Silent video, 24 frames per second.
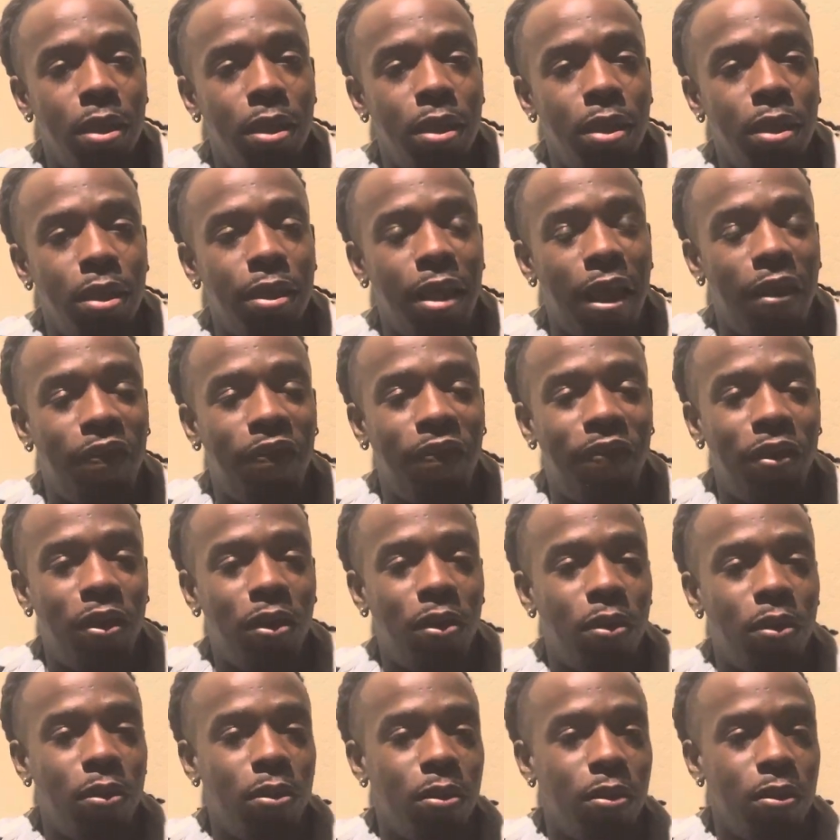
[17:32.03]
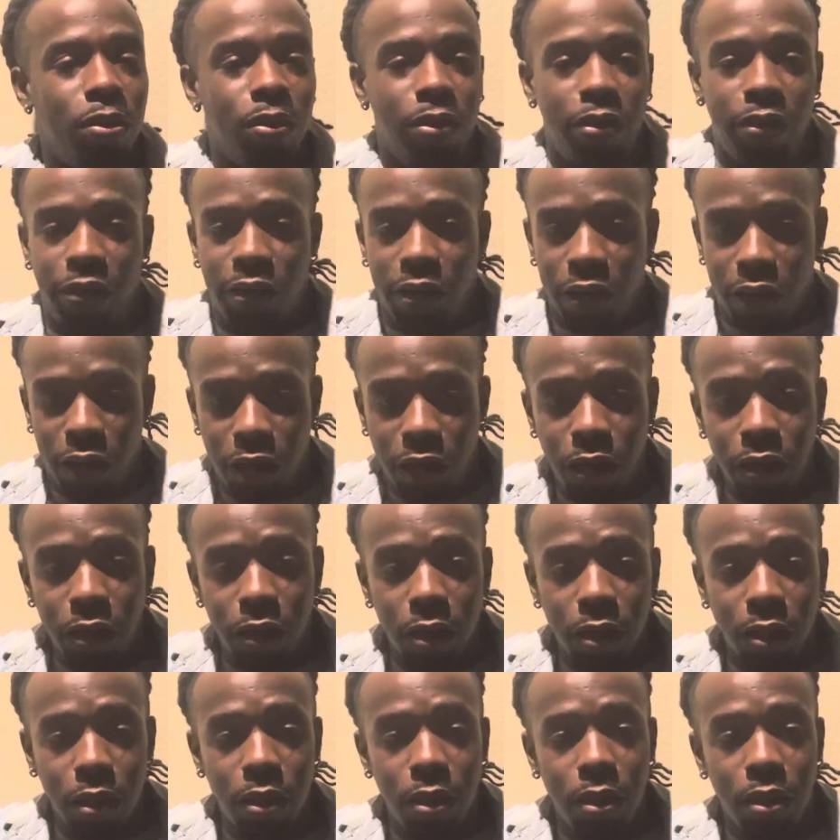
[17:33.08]
they feel
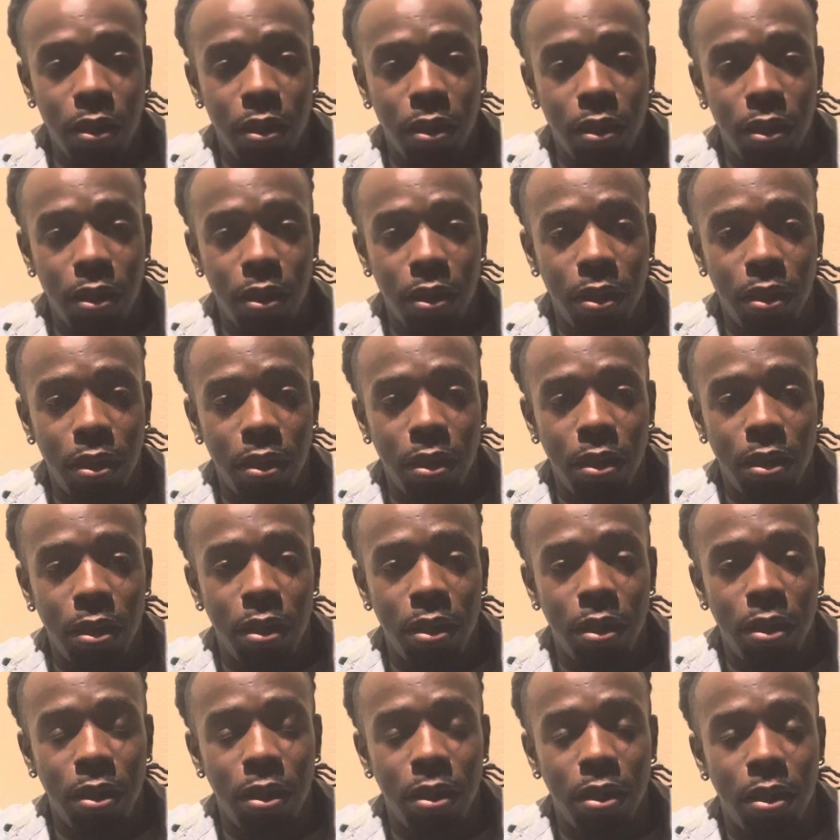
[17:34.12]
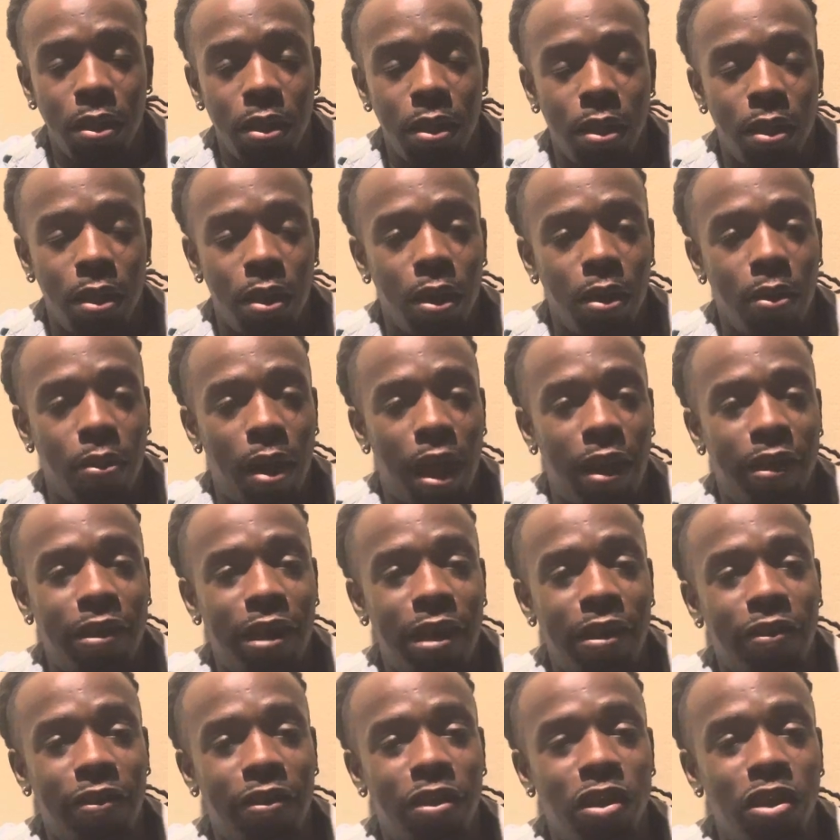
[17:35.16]
secure. When I say
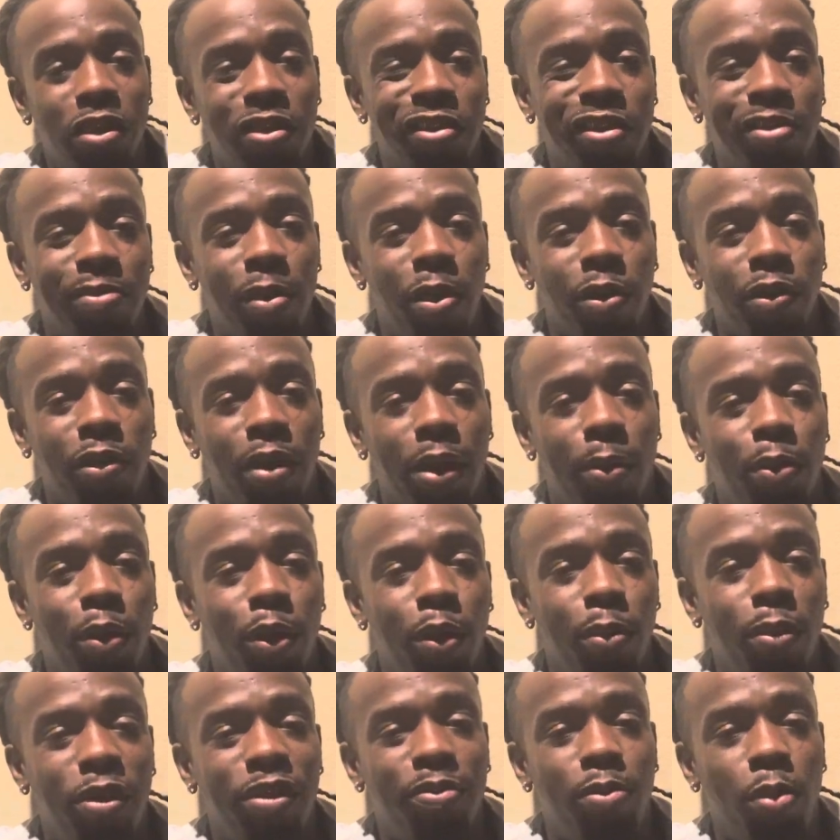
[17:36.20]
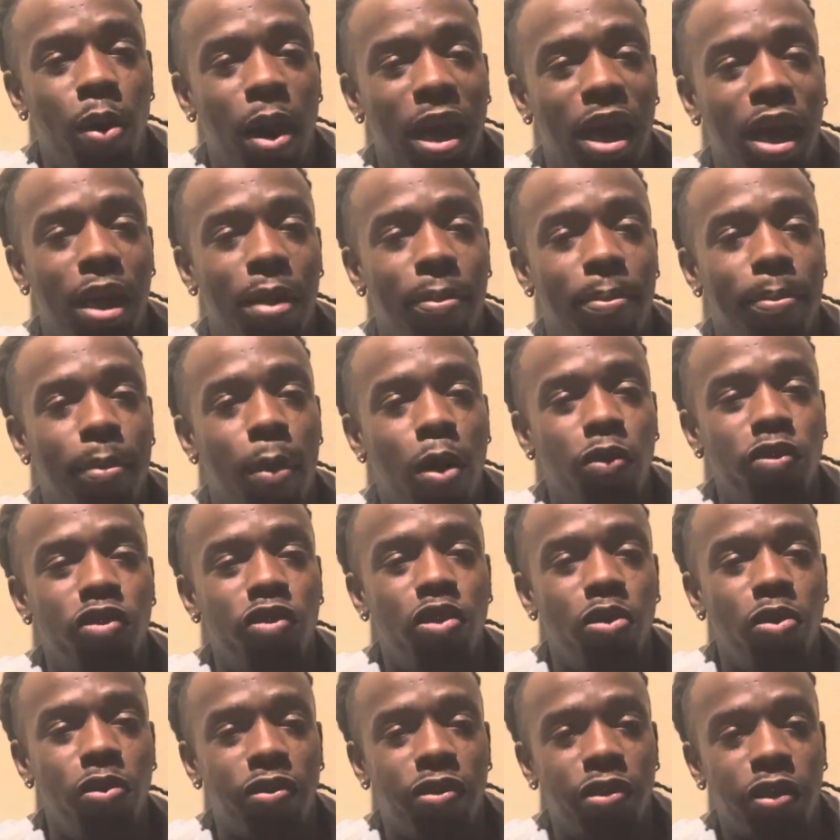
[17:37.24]
secure, it's more like an
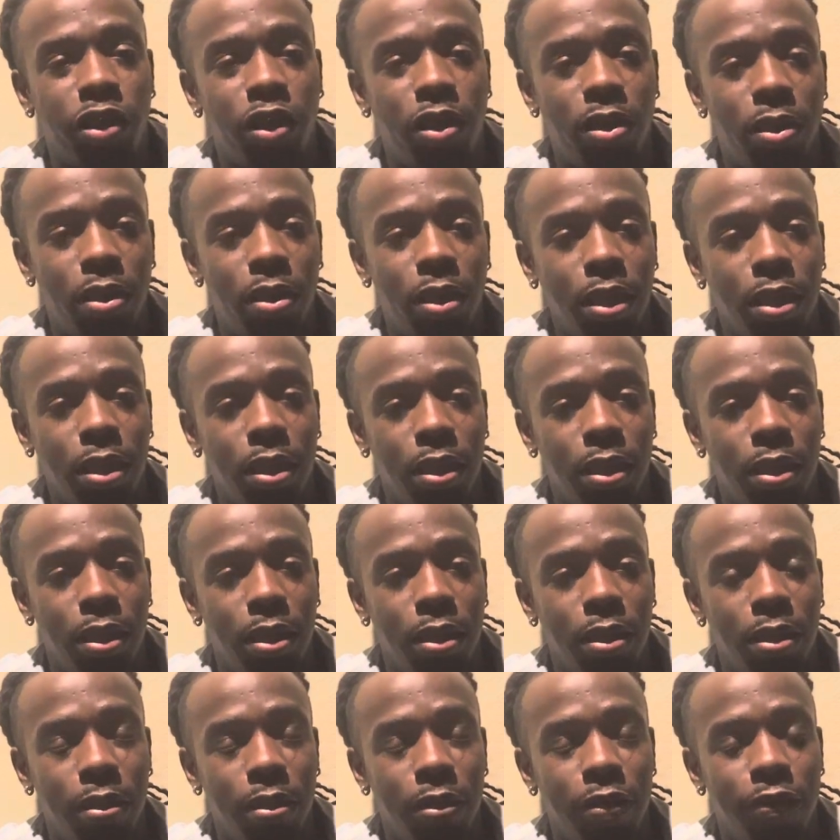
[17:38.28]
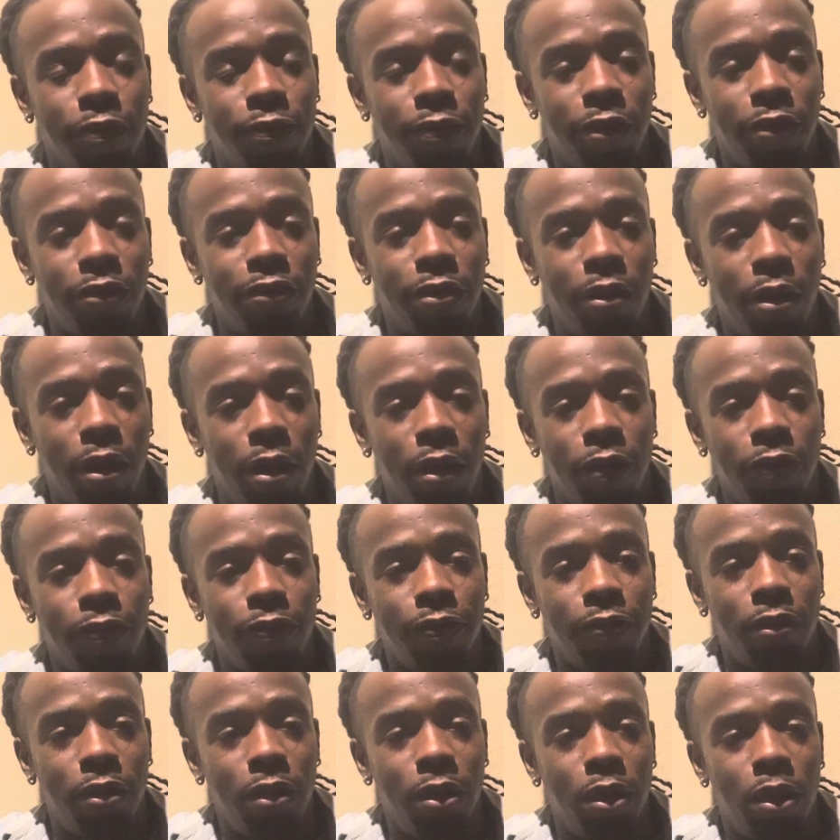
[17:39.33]
emotional security, first off,
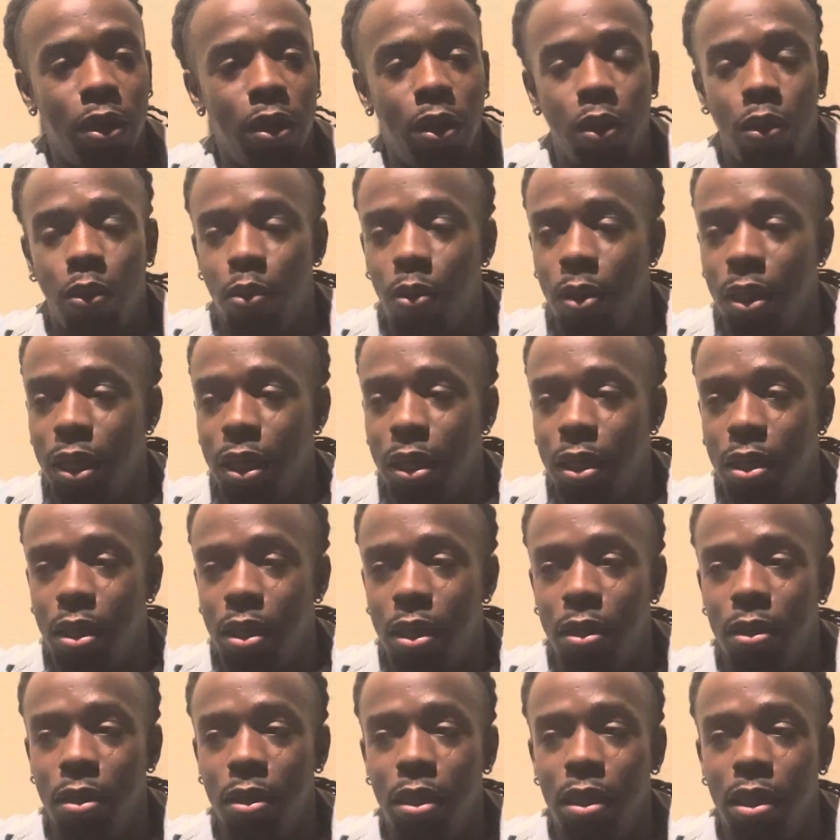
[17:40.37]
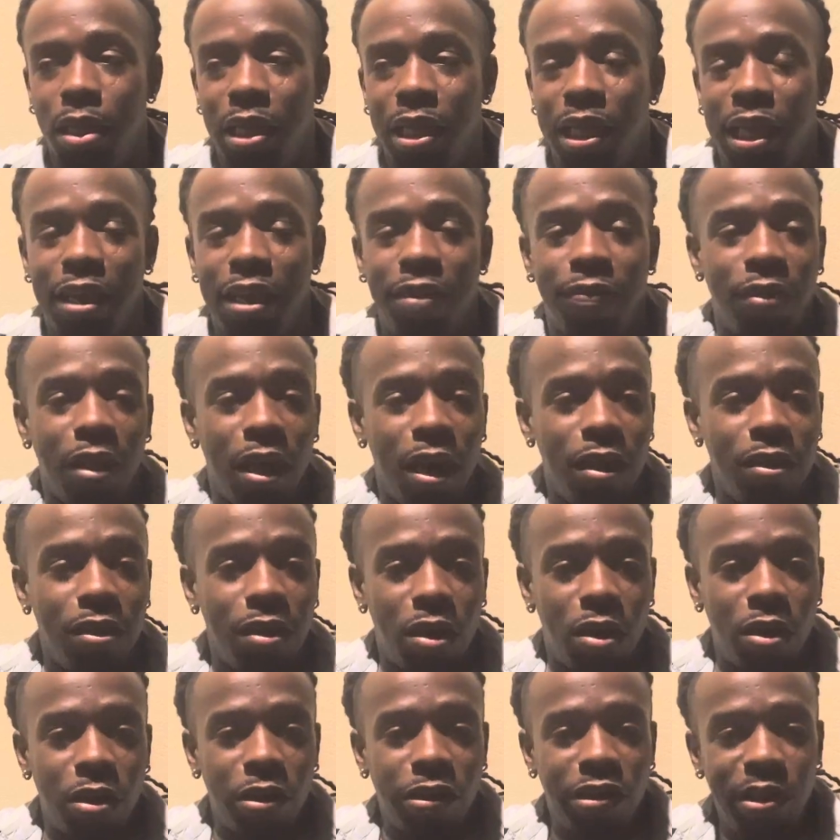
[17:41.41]
where if other
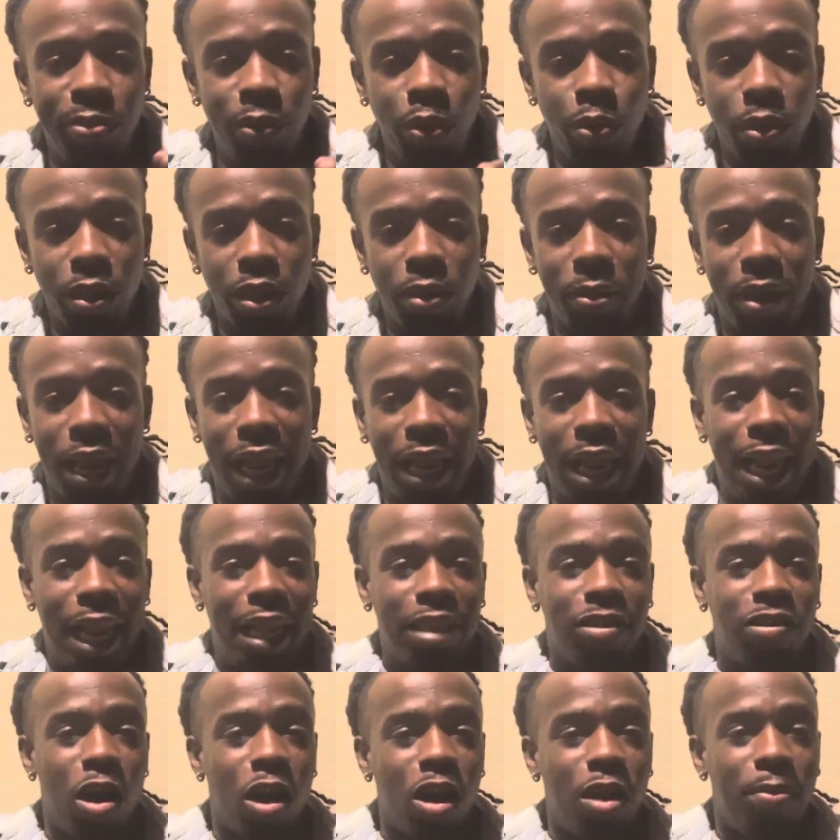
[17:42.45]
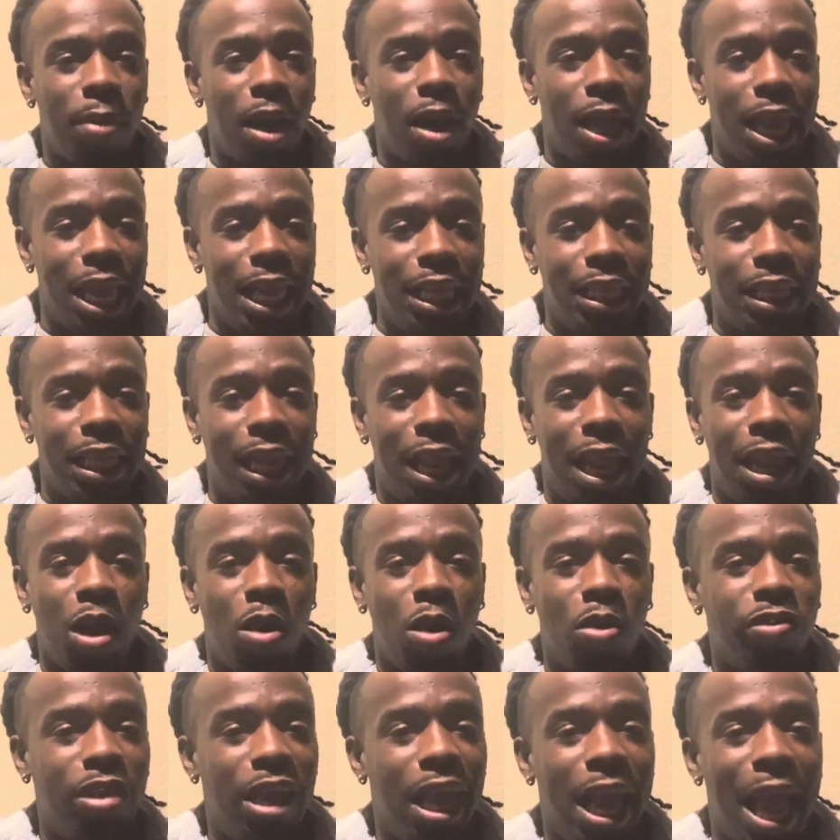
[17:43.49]
girls see me with them and they talk about anything, they ain't
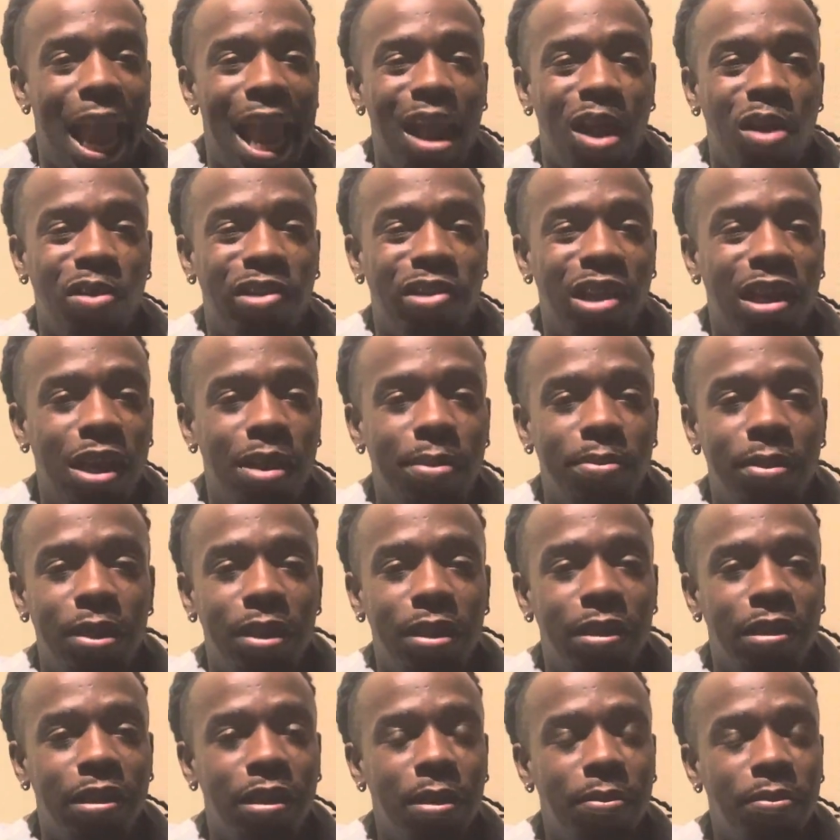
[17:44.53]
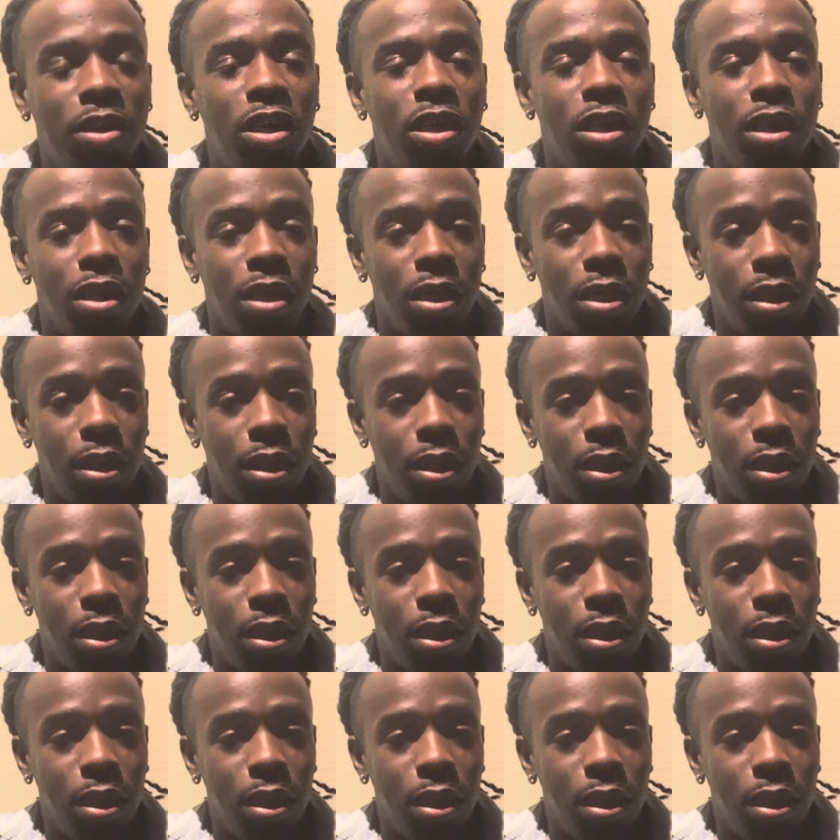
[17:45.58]
gonna say nothing but something good,